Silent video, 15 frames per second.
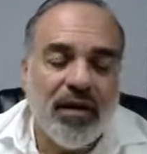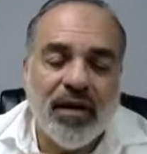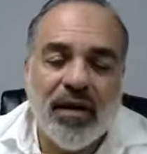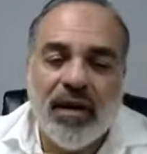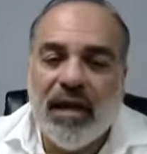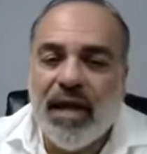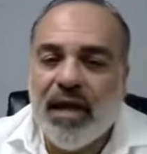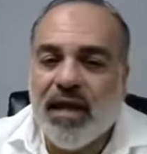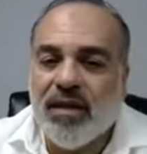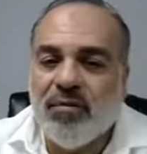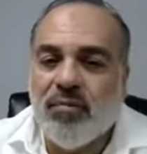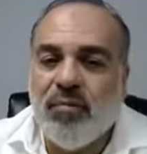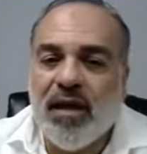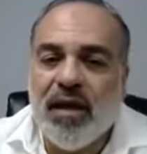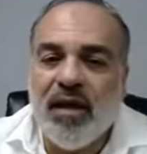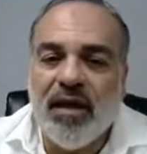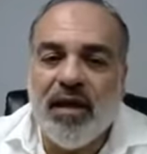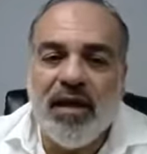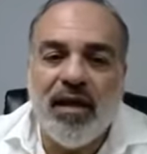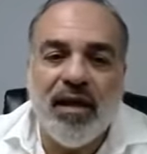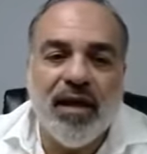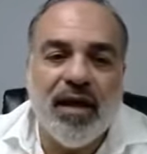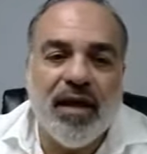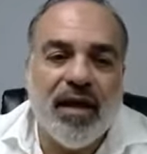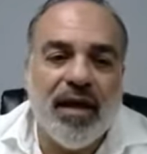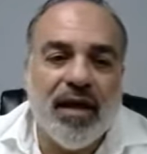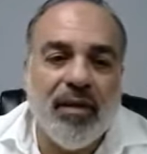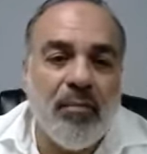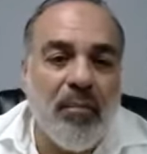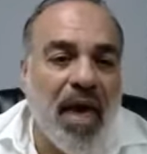let it be
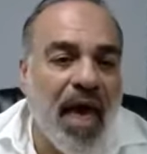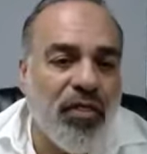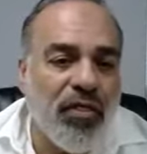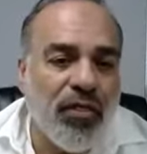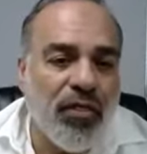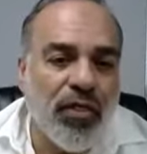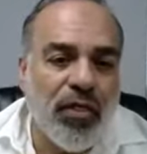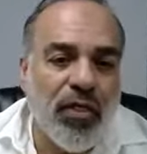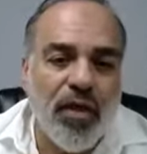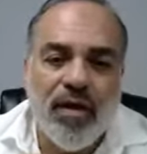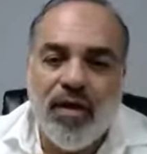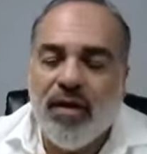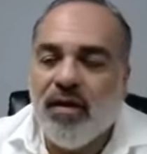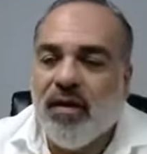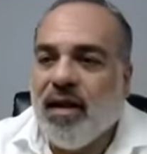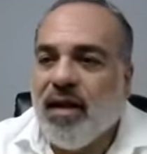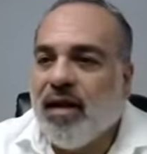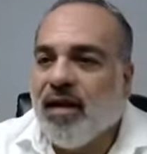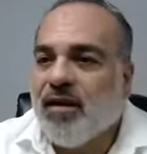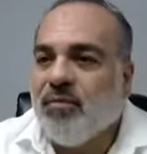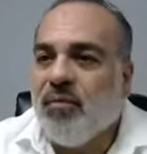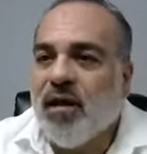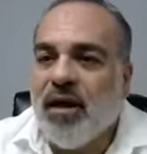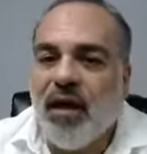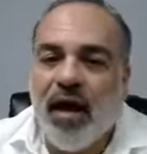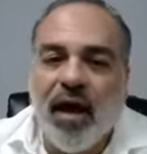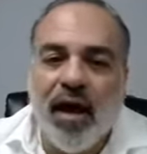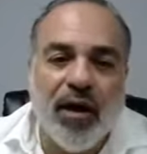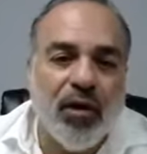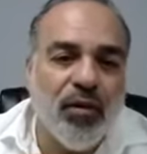meth, let it be
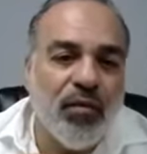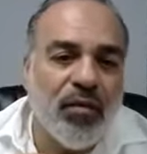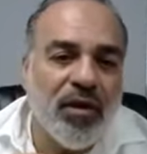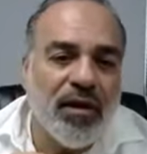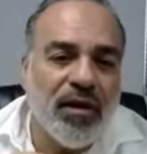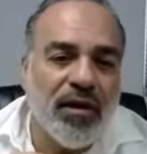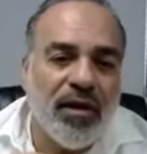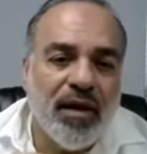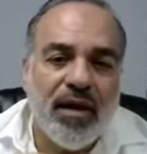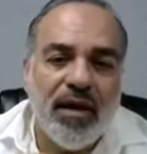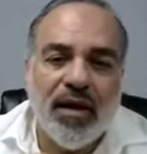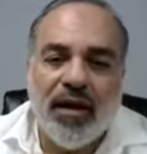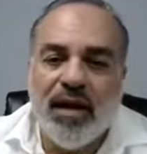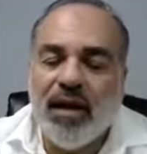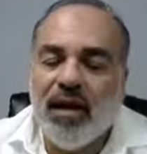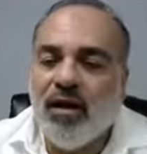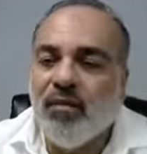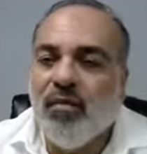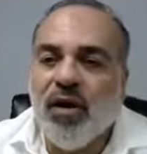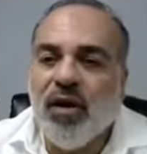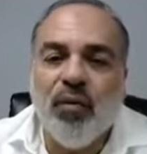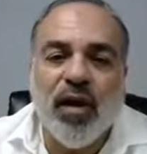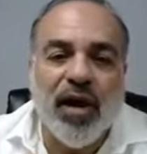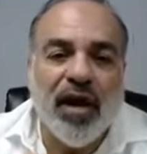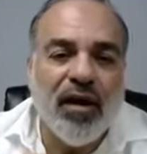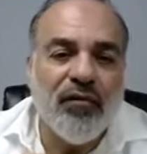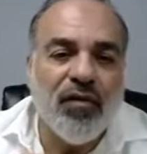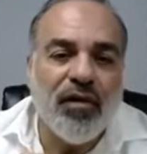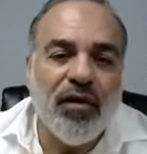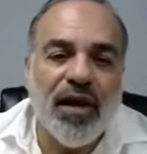heroin, let it be
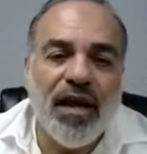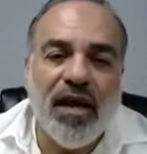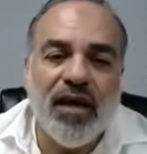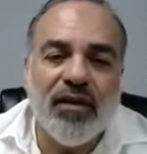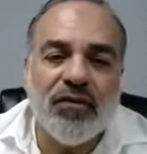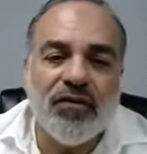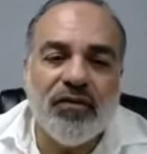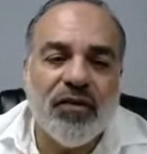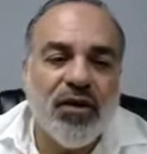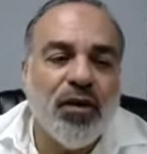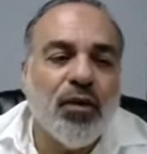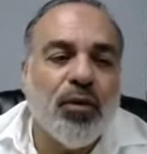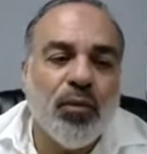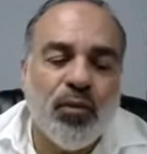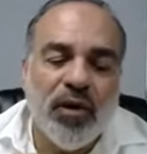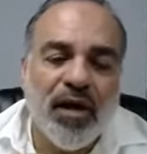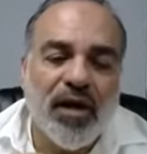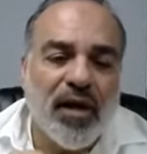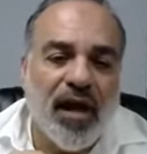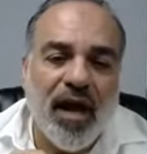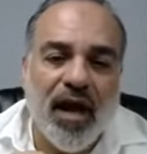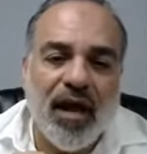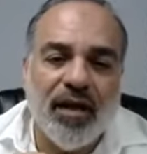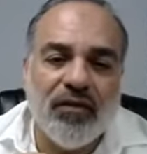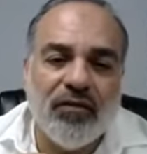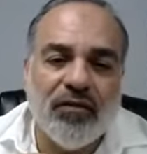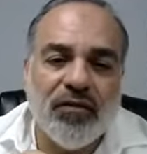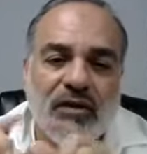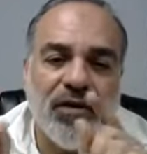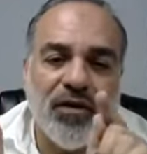whatever it is,
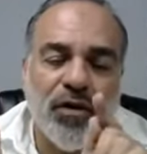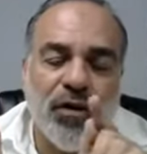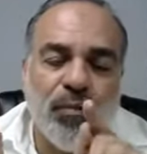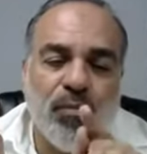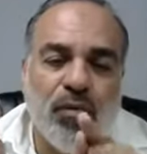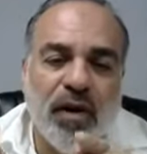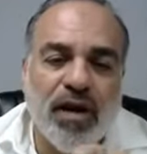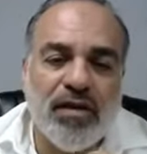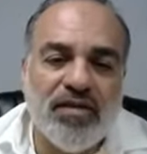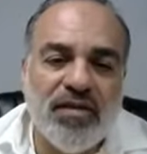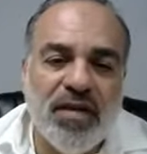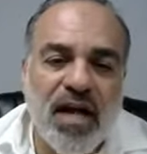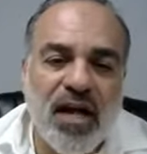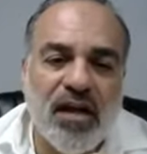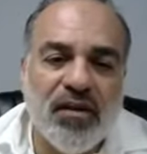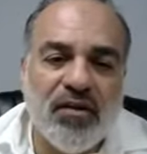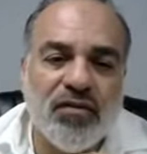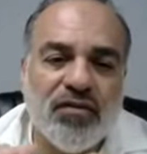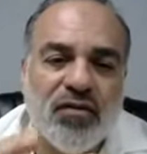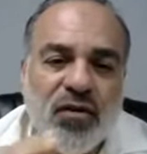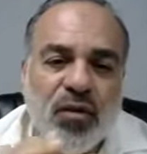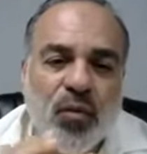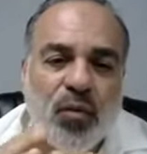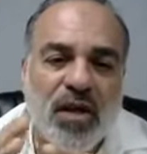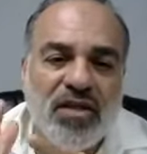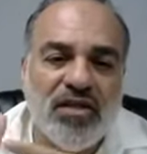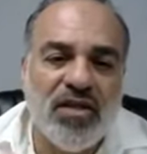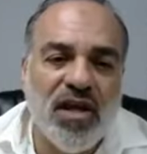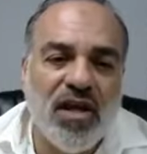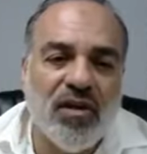realize the brain cells,
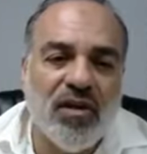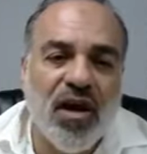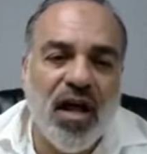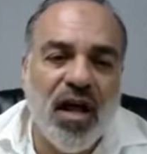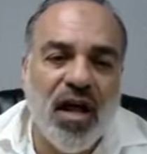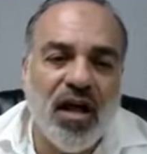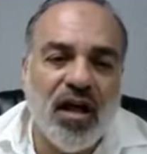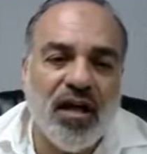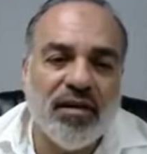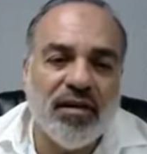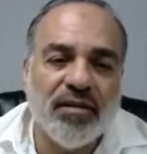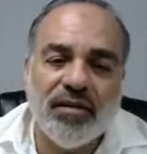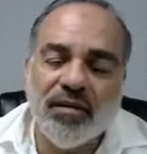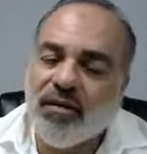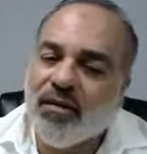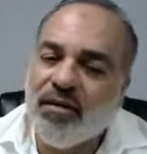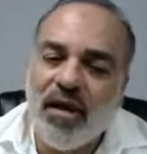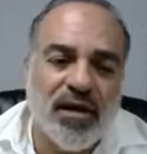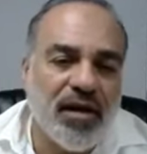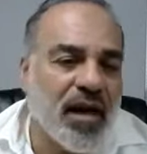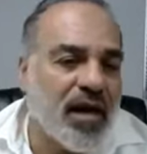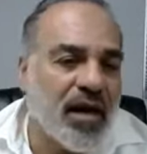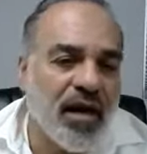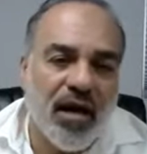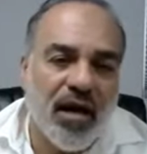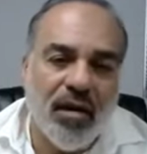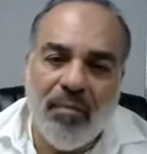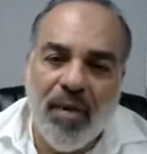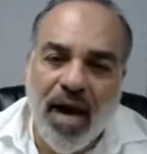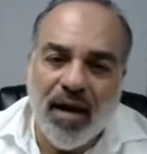once they're gone, they're not going to
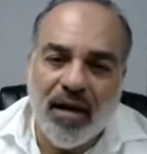come back.